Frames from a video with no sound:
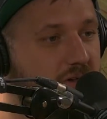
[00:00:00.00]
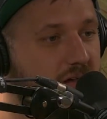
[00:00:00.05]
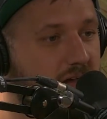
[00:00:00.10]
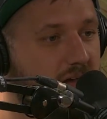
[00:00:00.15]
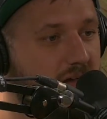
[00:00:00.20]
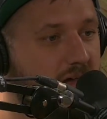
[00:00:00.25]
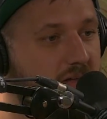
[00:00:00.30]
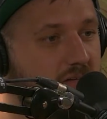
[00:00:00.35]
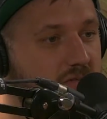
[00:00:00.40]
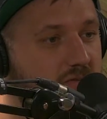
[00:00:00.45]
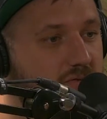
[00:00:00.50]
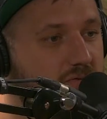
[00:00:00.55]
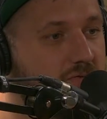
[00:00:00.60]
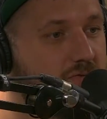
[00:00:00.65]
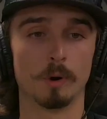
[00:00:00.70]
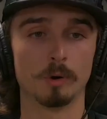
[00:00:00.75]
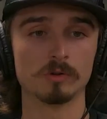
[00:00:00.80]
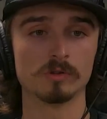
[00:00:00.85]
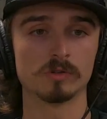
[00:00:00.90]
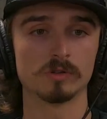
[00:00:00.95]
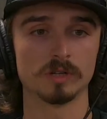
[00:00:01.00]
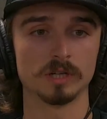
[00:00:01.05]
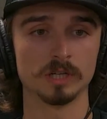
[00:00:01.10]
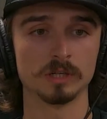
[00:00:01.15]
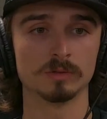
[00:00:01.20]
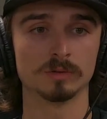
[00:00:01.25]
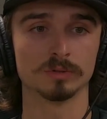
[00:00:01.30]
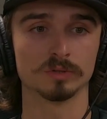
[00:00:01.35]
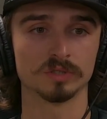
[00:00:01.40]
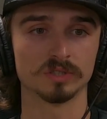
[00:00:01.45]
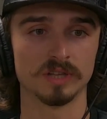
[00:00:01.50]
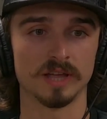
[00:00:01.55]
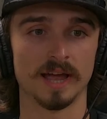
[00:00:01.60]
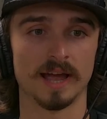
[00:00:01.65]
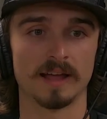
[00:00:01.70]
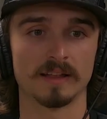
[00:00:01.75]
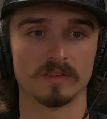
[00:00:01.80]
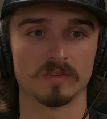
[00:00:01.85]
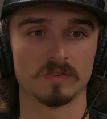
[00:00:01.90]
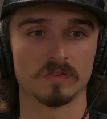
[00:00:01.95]
Probably one of the most equal
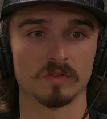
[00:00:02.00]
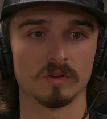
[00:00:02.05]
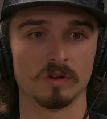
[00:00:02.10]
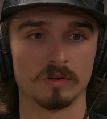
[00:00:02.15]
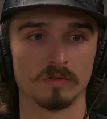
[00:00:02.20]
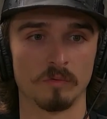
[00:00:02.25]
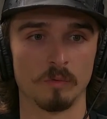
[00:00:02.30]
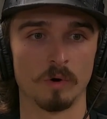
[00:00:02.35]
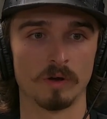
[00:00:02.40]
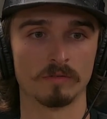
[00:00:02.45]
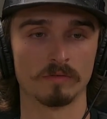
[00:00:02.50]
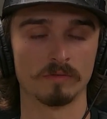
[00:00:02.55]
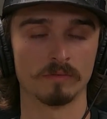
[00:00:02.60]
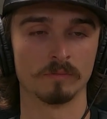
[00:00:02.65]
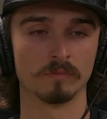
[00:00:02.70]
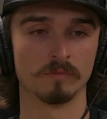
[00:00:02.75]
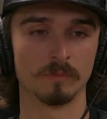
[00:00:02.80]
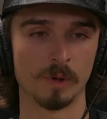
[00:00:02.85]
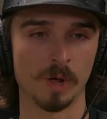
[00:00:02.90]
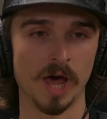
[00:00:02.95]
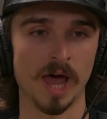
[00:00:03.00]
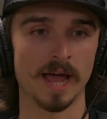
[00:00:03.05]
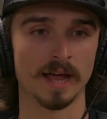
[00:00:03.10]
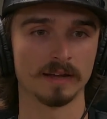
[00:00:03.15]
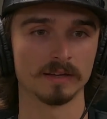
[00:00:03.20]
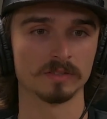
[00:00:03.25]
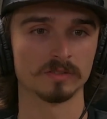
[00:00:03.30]
stats of white and black is